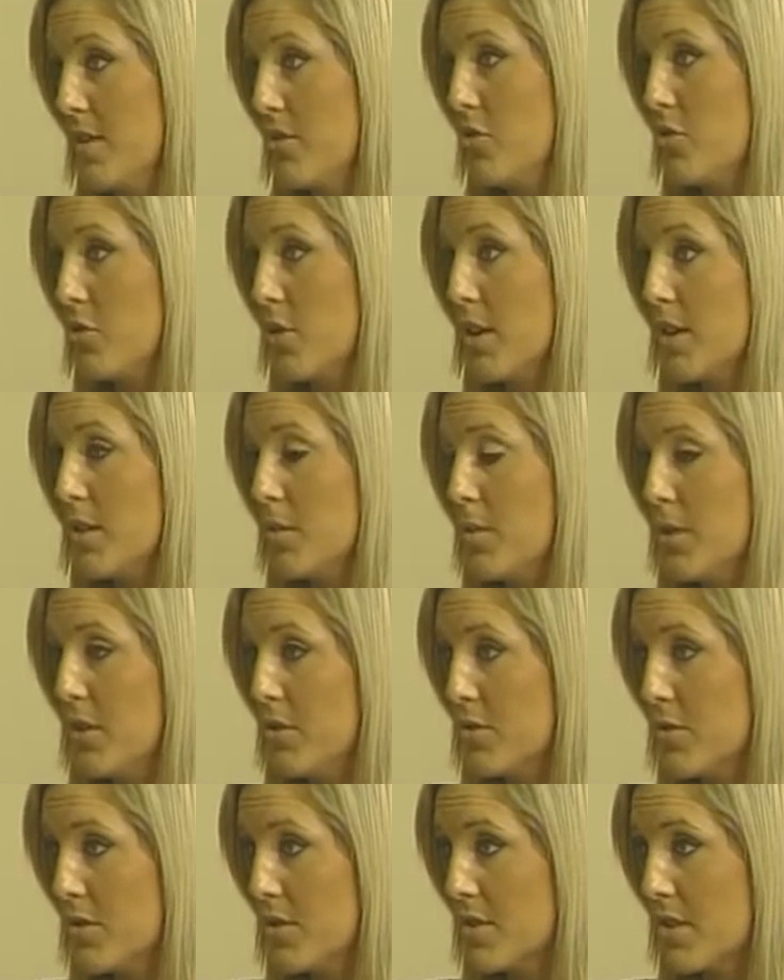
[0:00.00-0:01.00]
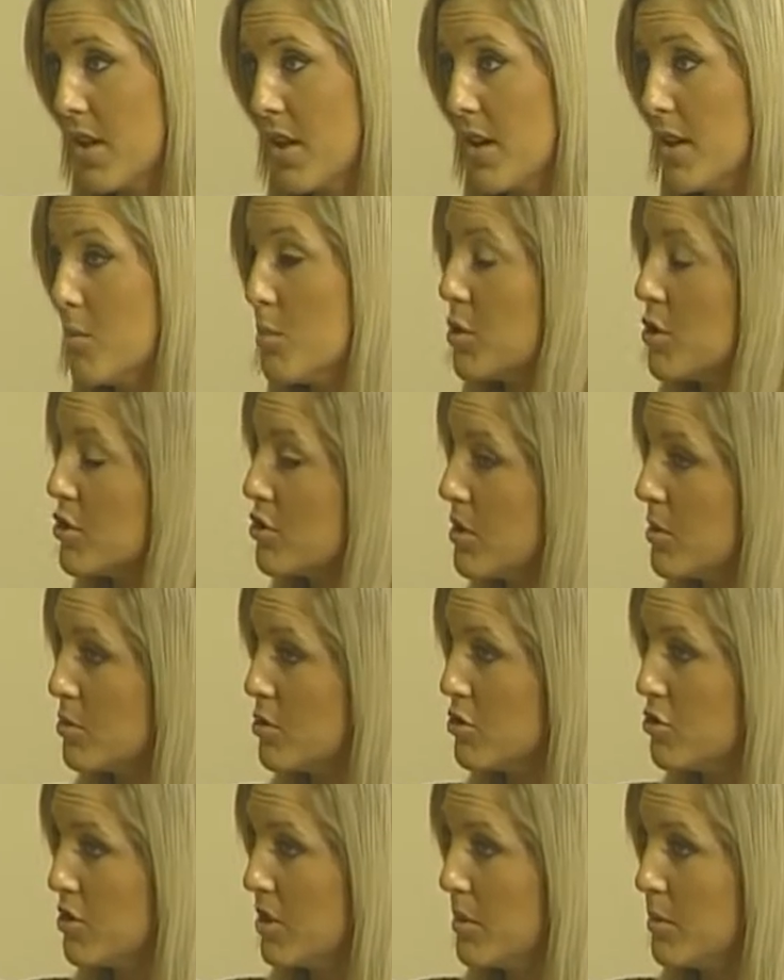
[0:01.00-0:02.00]
a drug abuse, a
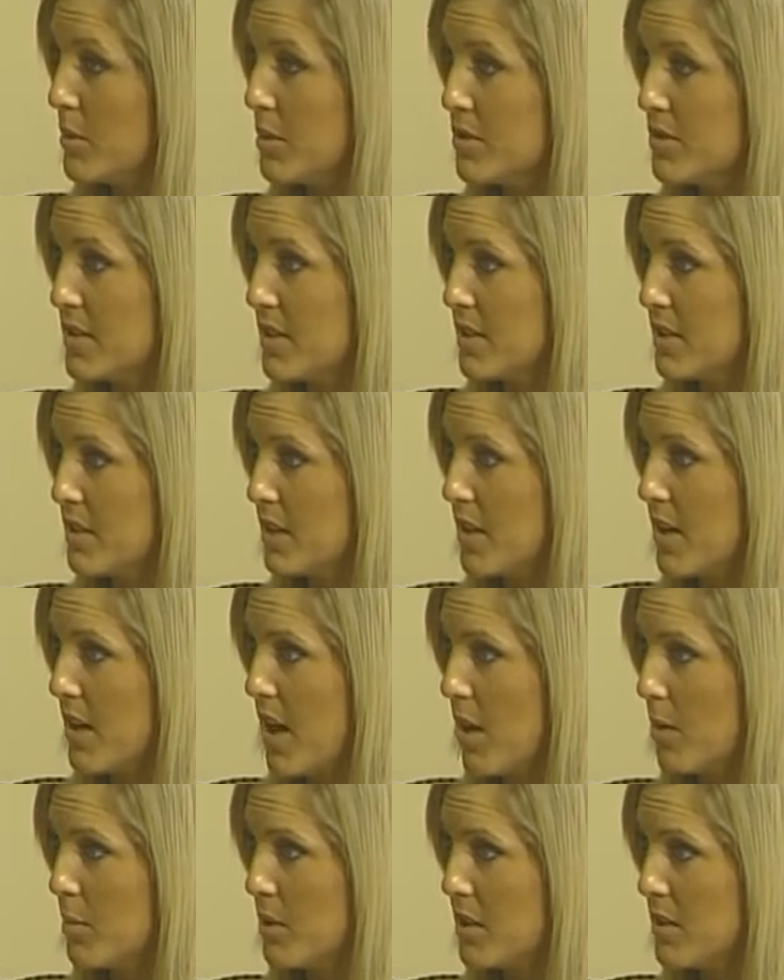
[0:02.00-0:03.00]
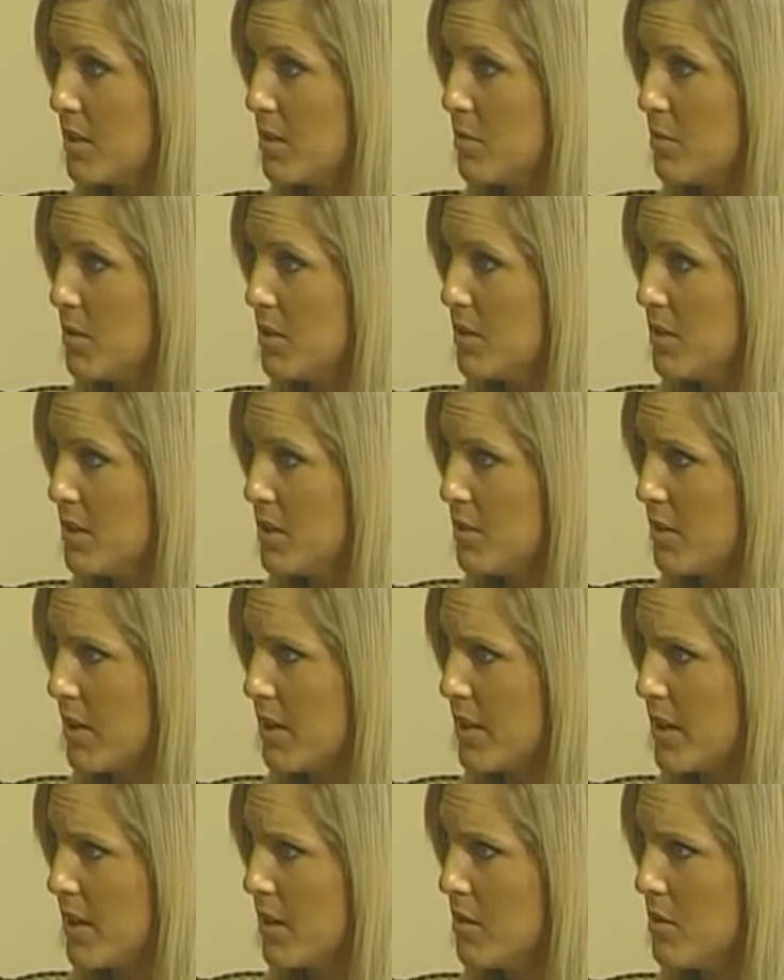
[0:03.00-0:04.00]
prescription drug abuse in the Alpena community
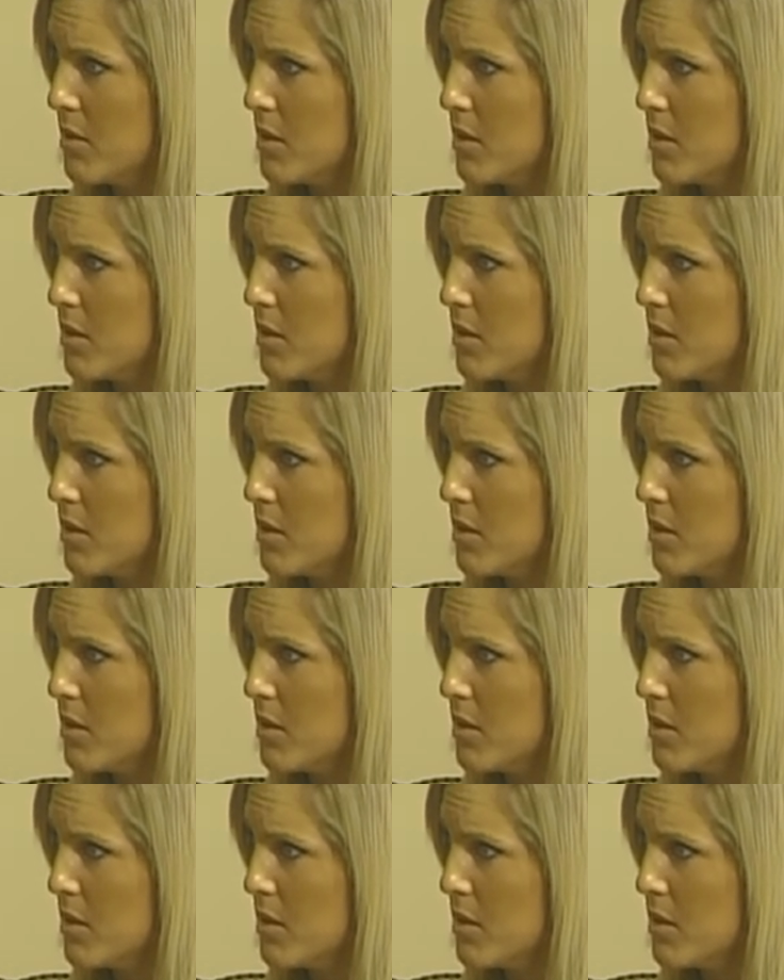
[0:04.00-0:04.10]
right now.